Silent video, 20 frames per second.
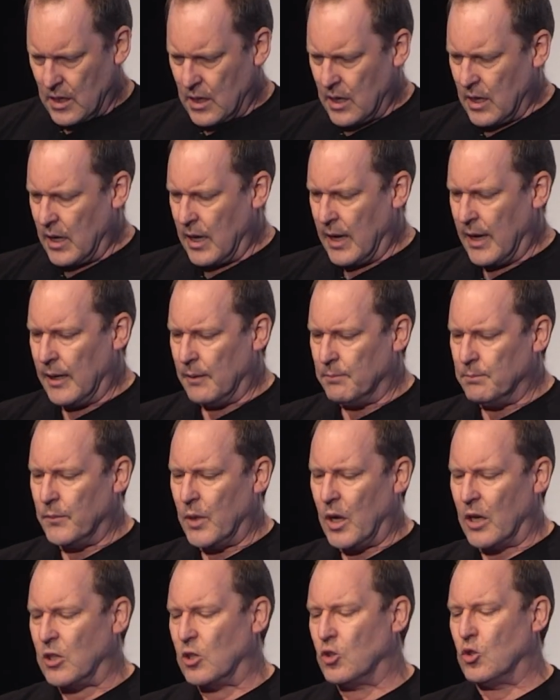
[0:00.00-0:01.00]
I'm
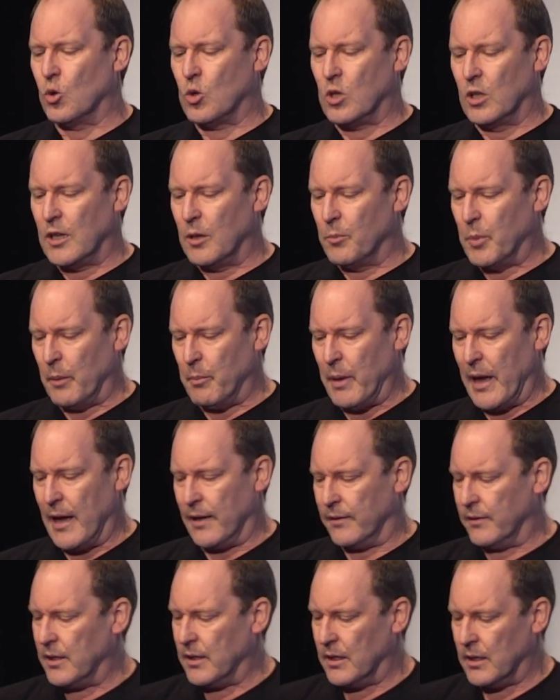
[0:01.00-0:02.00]
going to talk a little bit
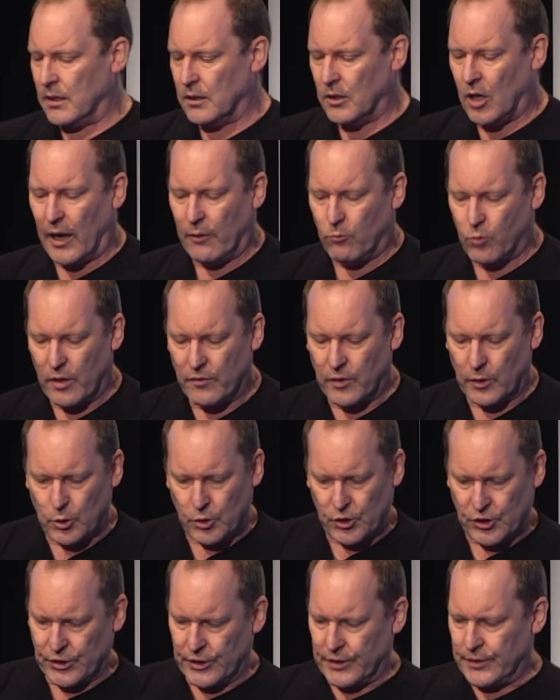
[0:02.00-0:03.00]
about the light
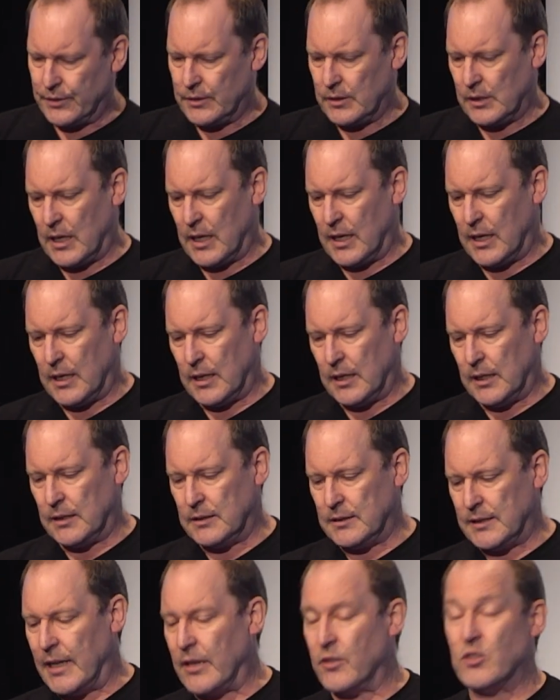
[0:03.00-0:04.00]
revolution
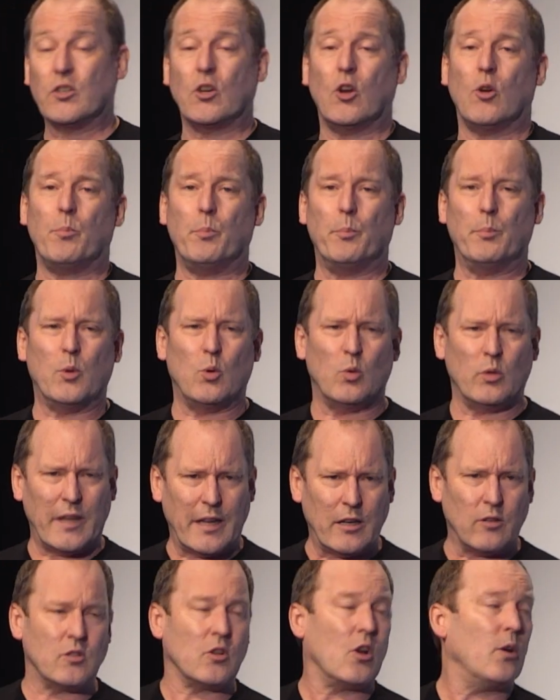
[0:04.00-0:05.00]
nanoscope or
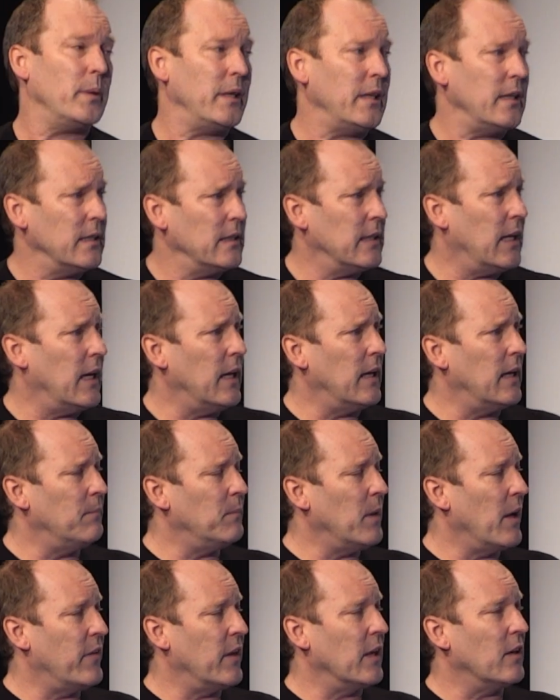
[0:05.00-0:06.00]
nanoscopy.
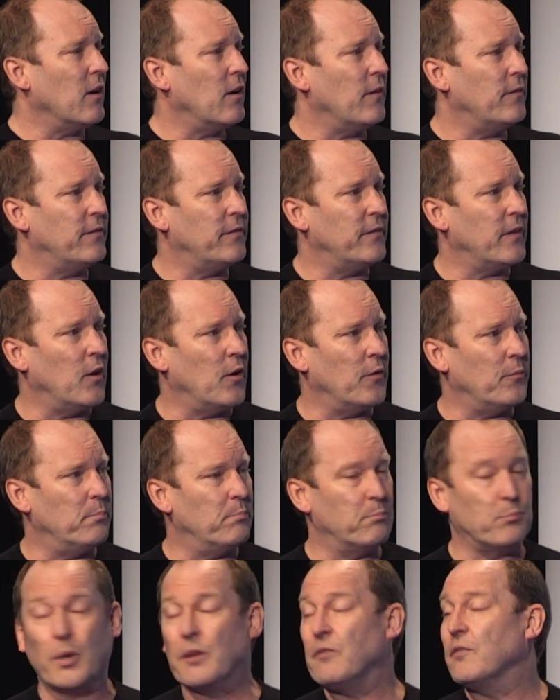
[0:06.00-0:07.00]
I think I've
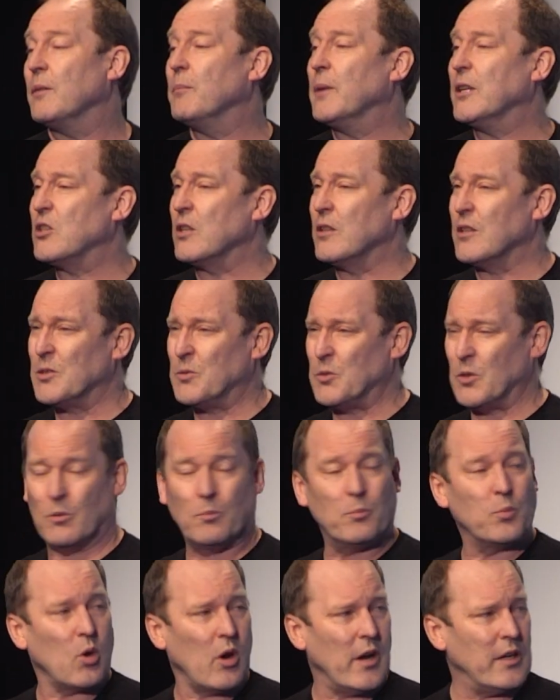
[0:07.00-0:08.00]
briefly mentioned this on
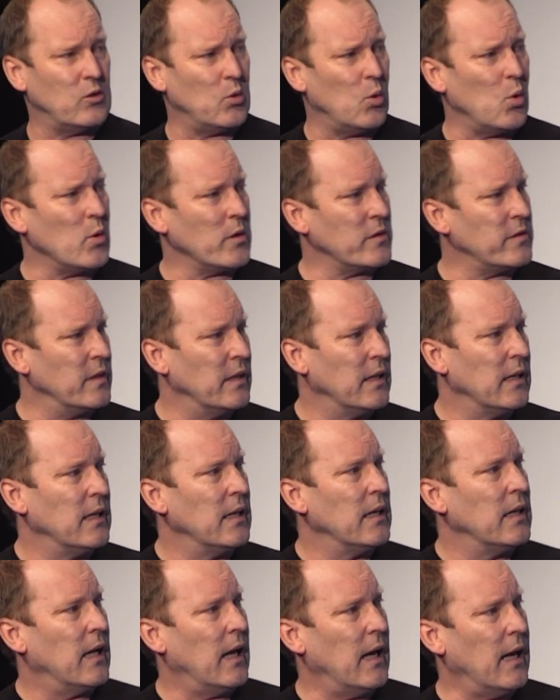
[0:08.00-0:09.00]
prior talks.
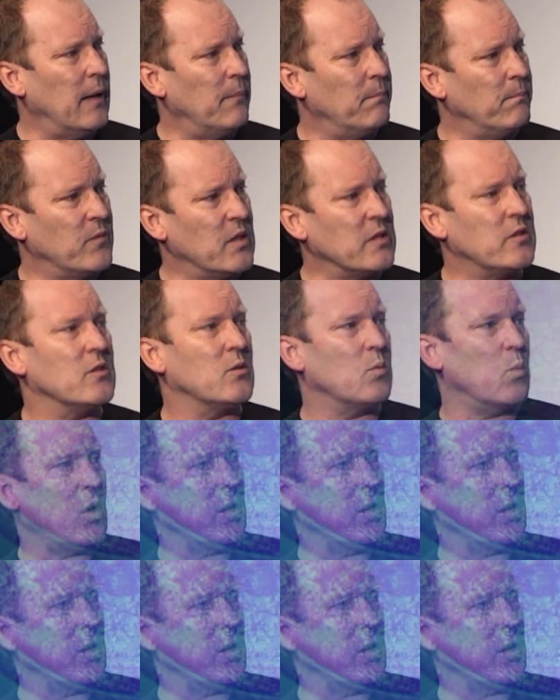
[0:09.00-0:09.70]
This is what